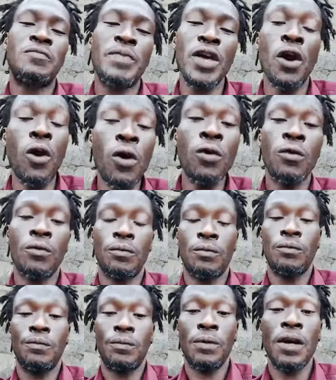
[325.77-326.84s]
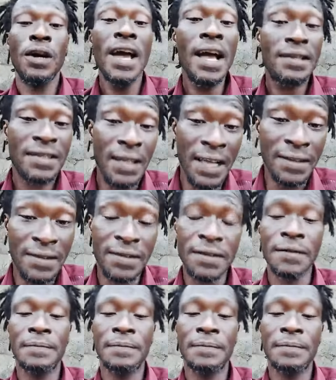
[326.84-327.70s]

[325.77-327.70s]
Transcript: B.O., Her Excellency.